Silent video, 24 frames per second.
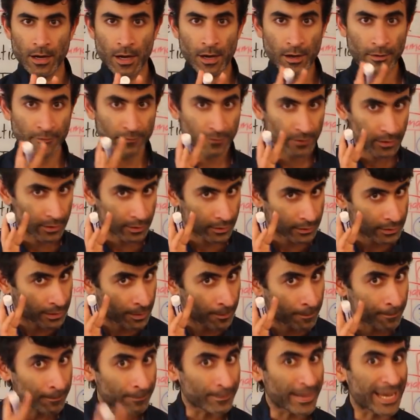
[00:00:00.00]
of
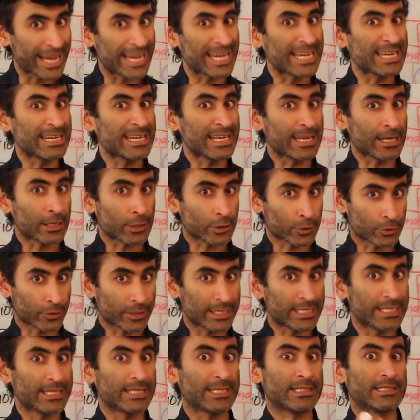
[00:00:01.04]
the main
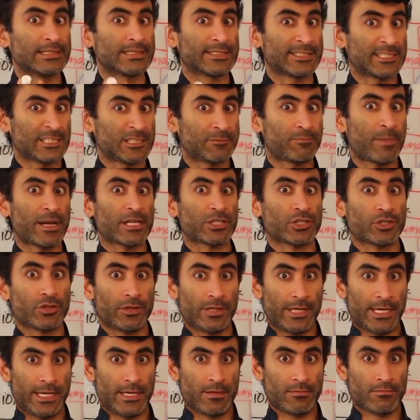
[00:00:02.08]
ingredient,
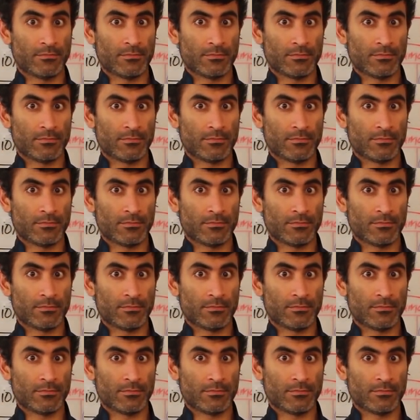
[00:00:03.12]
especially